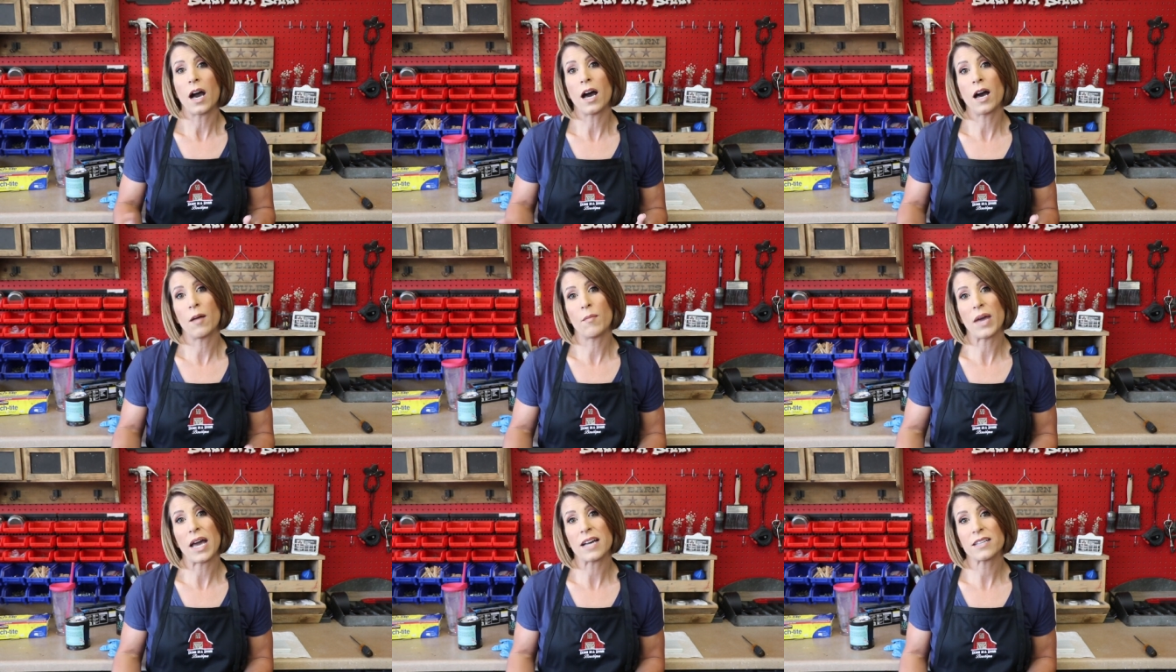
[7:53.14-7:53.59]

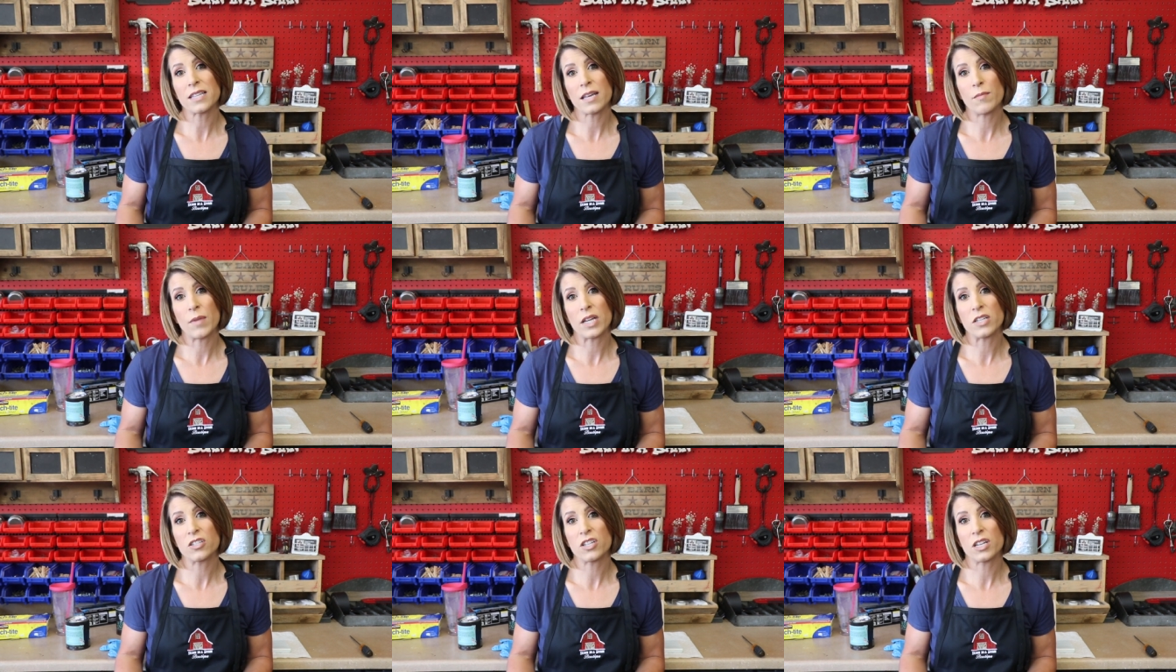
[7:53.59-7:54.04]
as I
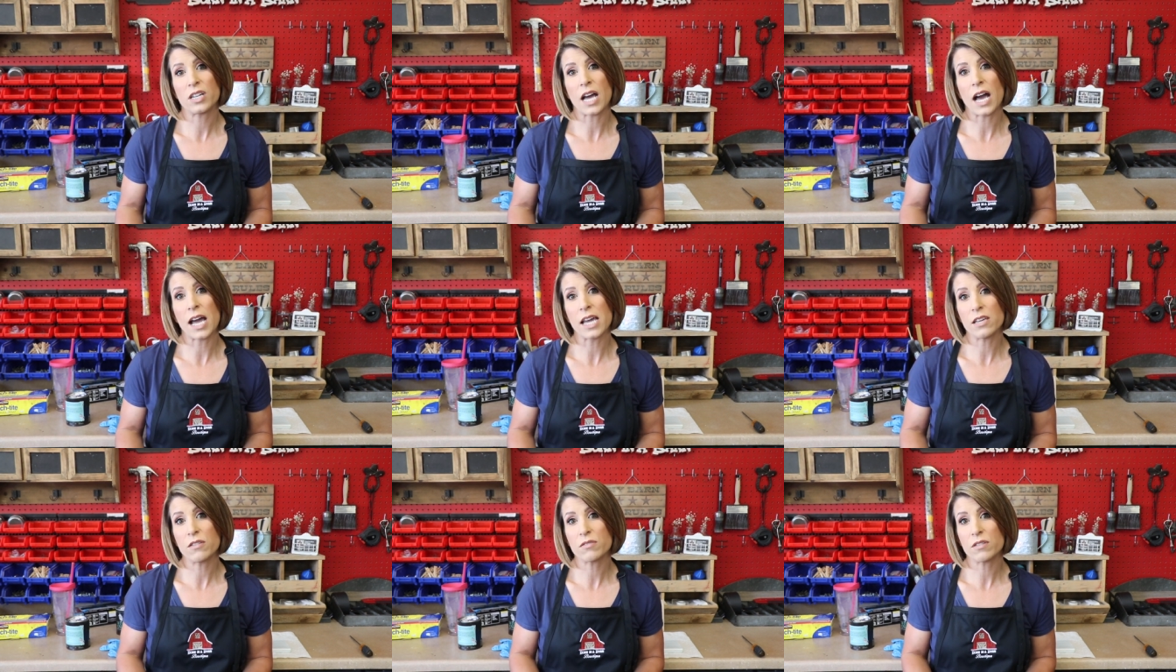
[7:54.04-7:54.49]
mentioned,
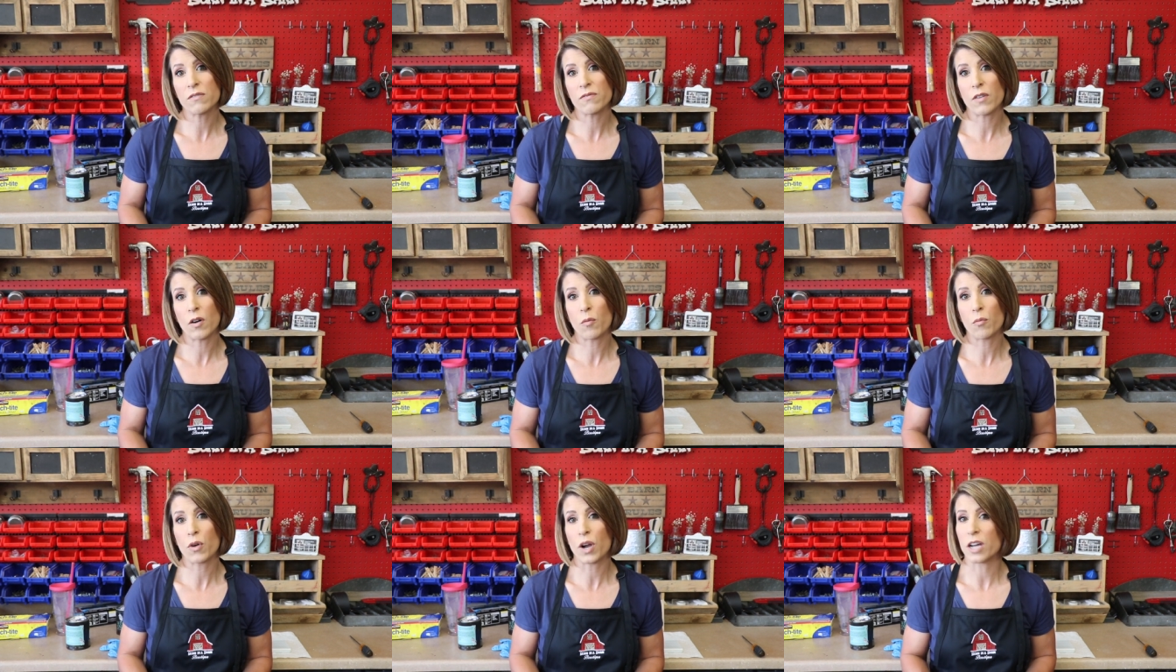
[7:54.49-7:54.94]
I use a
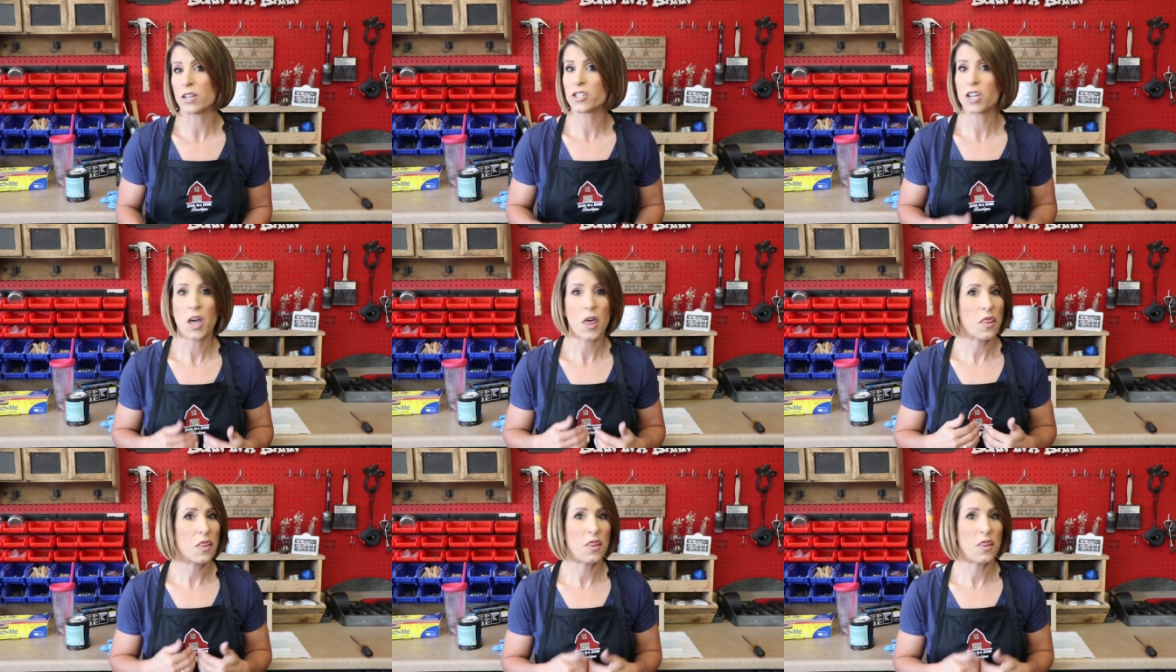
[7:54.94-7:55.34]
foam brush.